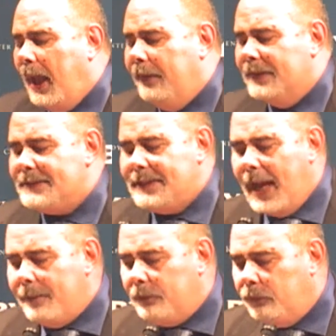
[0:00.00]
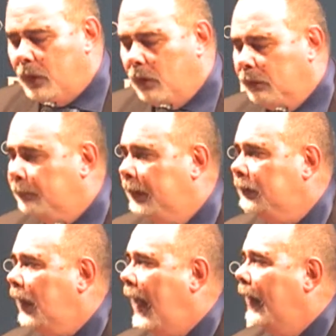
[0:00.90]
In the same
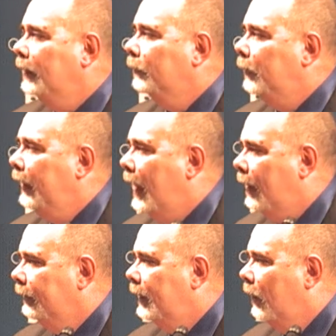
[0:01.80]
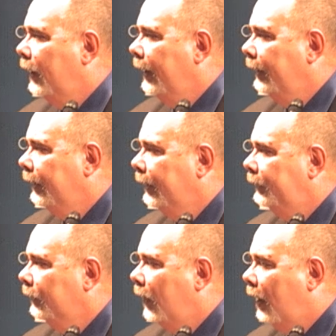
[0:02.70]
room, and we are going
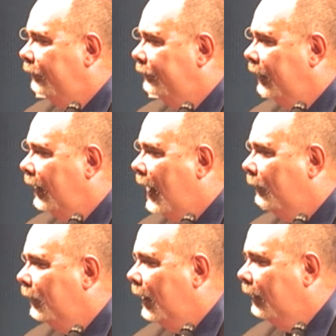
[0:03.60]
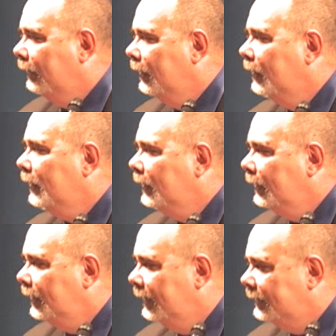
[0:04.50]
to offer our uh,
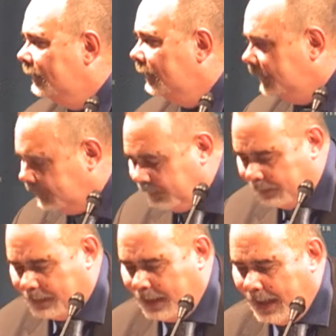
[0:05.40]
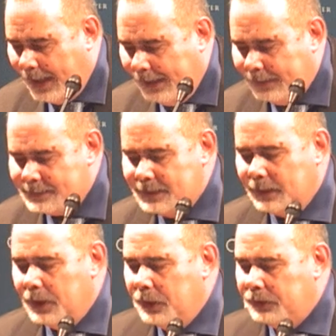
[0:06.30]
little uh, cakes
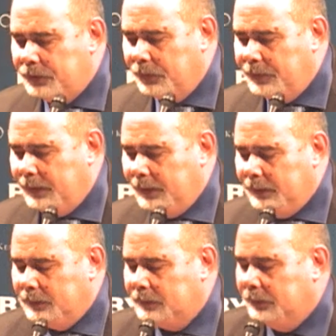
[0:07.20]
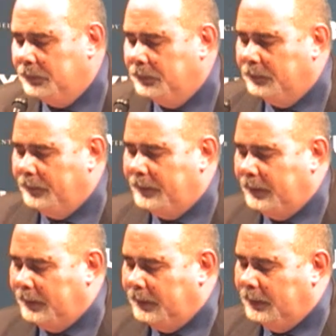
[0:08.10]
to the, to
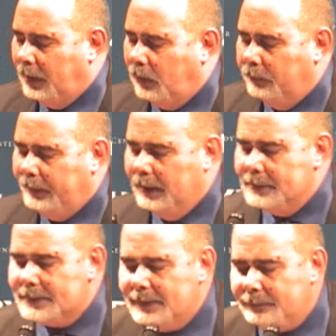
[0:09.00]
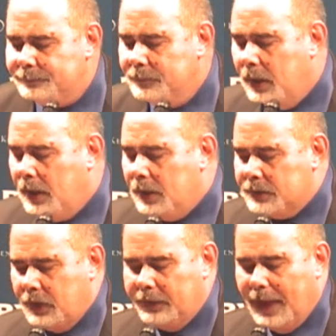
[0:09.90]
the audience,
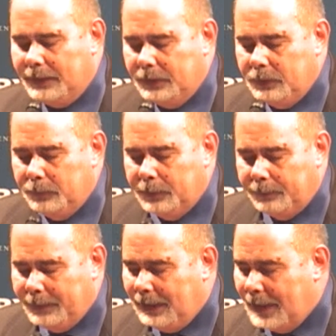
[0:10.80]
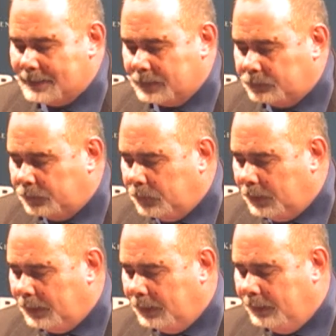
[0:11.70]
so that you will be less
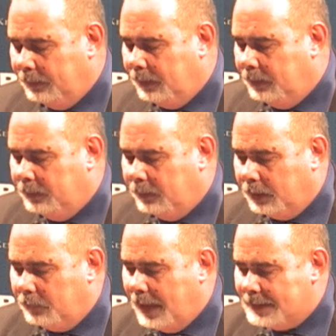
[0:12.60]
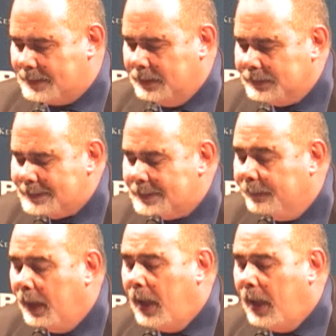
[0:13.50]
cruel in uh, your questions.